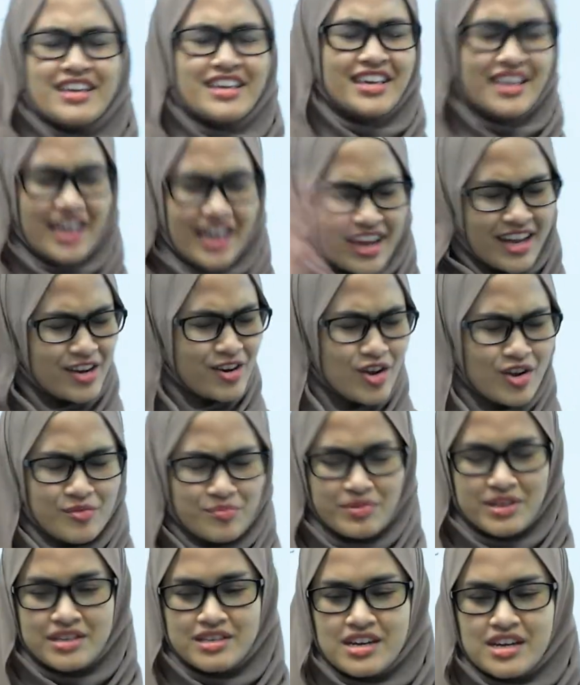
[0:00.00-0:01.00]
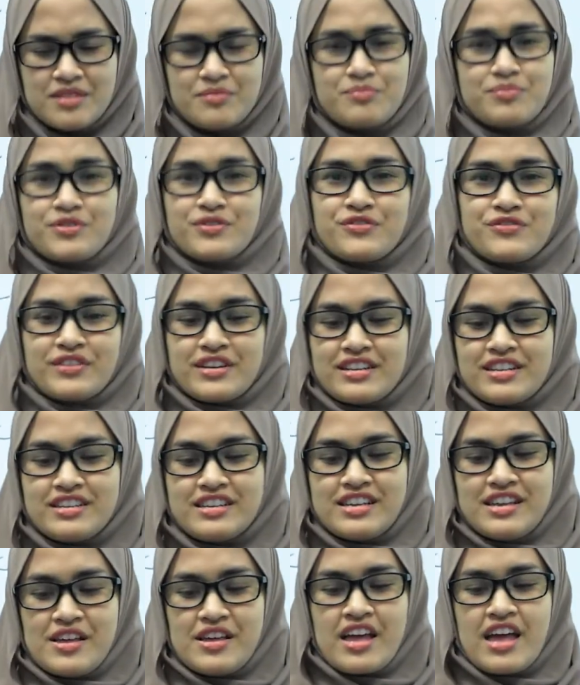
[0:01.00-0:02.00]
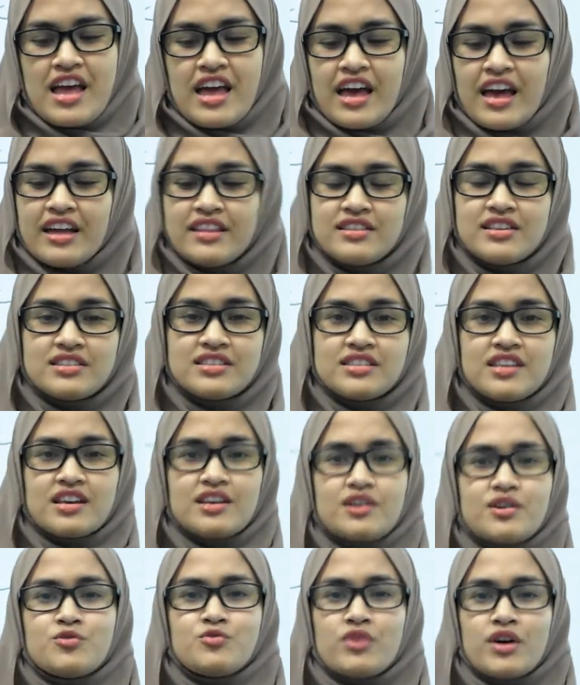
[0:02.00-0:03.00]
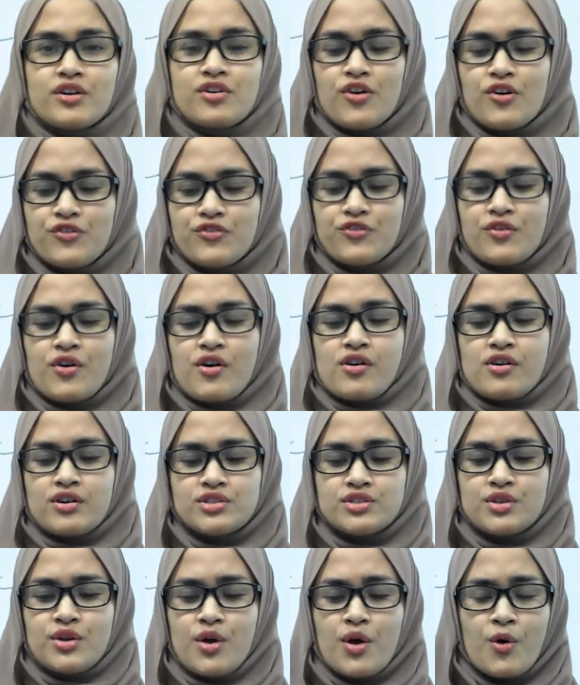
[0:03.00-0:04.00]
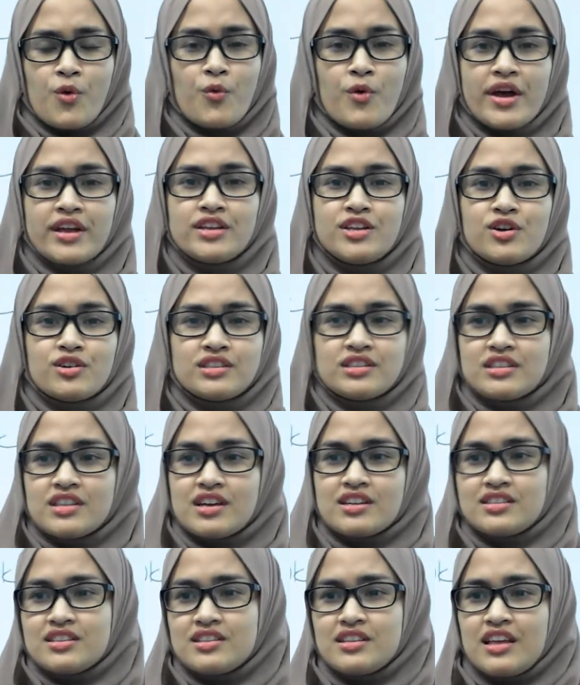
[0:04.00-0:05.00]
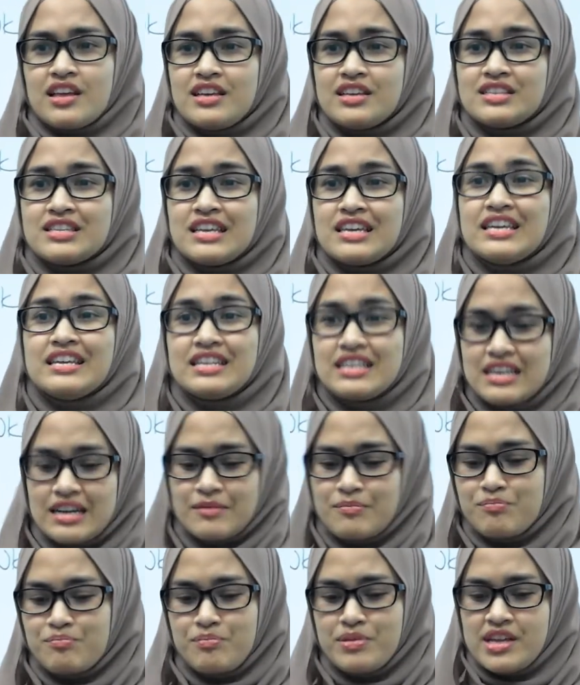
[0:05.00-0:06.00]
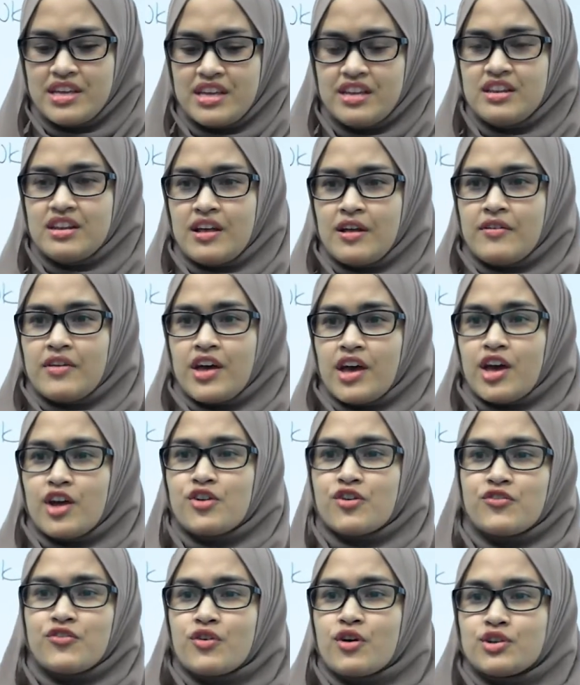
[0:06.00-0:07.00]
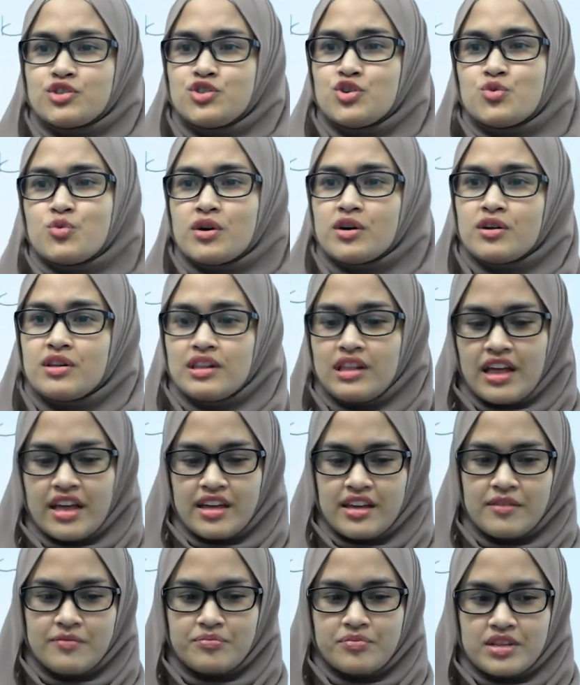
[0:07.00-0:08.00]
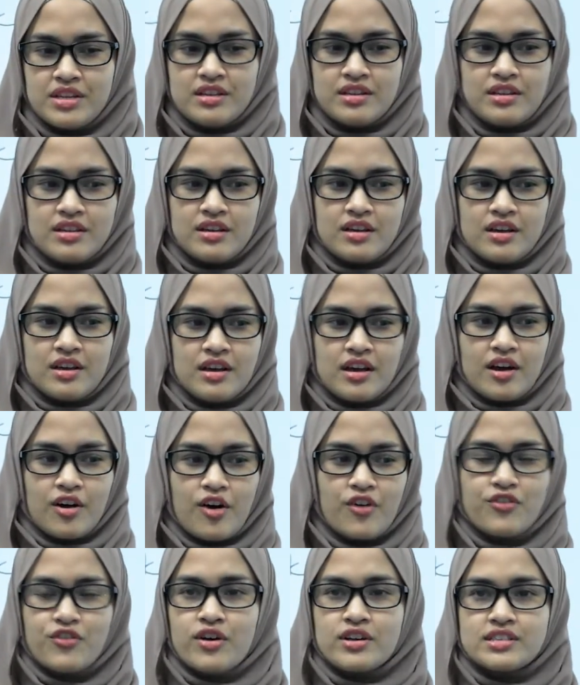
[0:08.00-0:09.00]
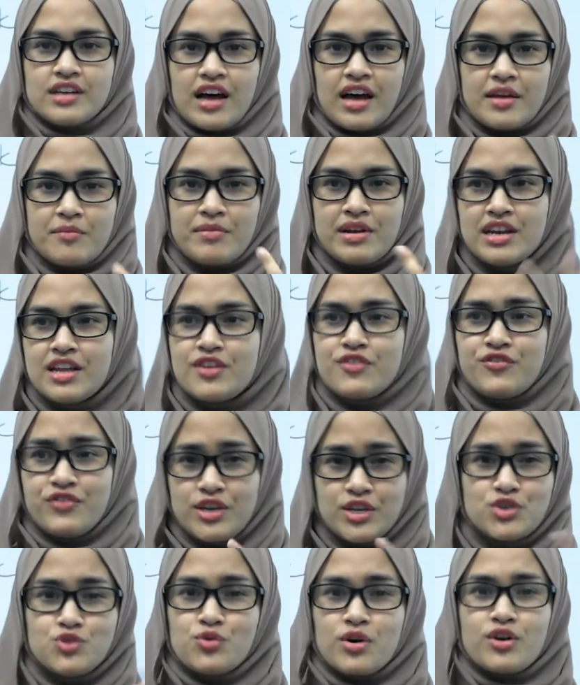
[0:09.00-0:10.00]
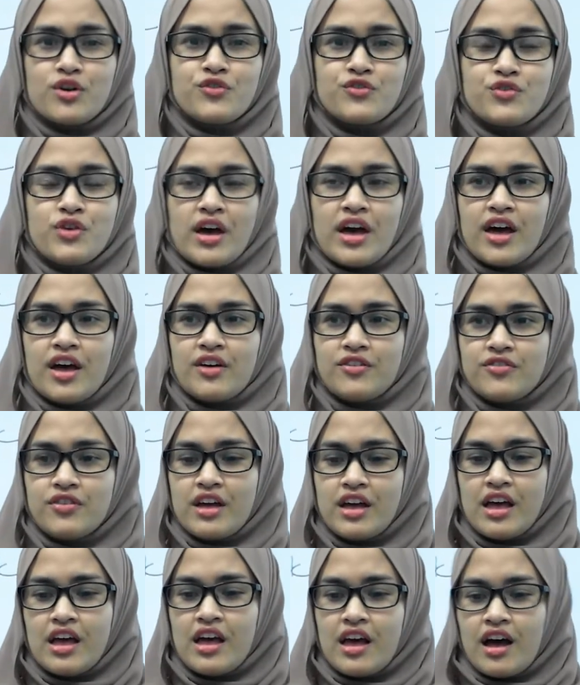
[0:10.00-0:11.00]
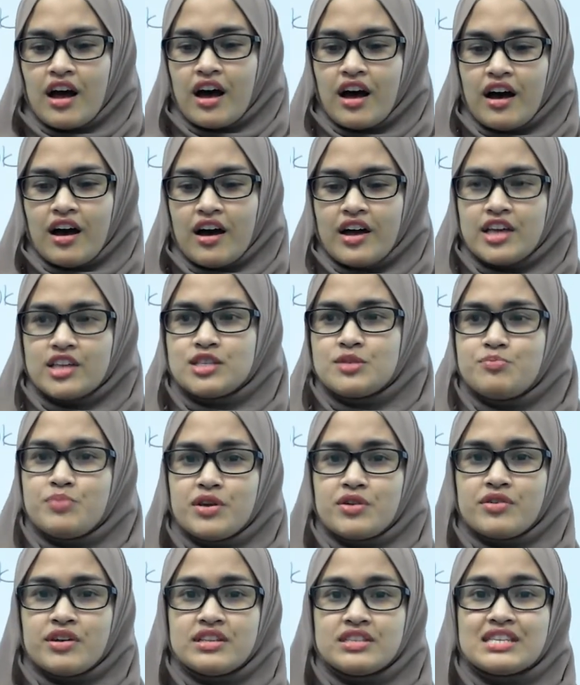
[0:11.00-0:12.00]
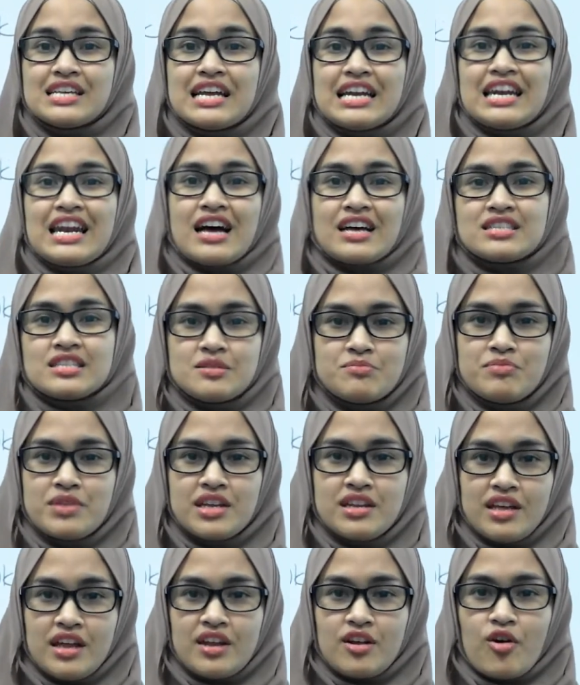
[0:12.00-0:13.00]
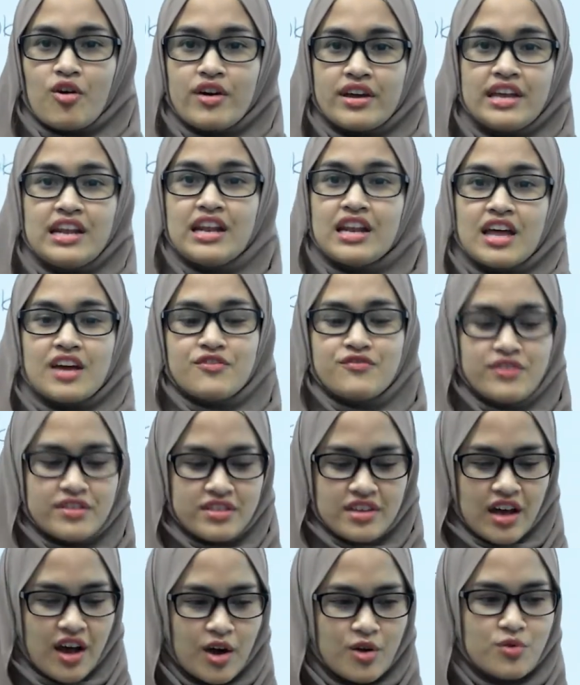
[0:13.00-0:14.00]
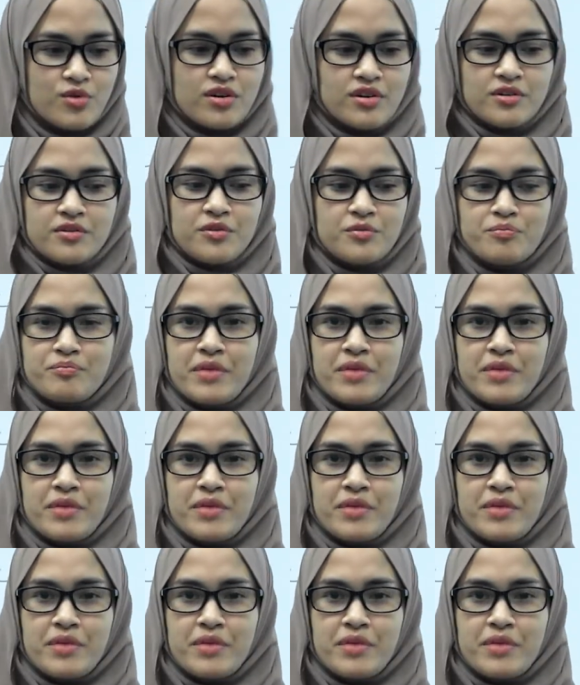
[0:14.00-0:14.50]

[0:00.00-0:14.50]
Cannot be done perfectly. And the second one, of course, when your task is incomplete, and of course you will I believe each one of you have experienced last minute or 11th hour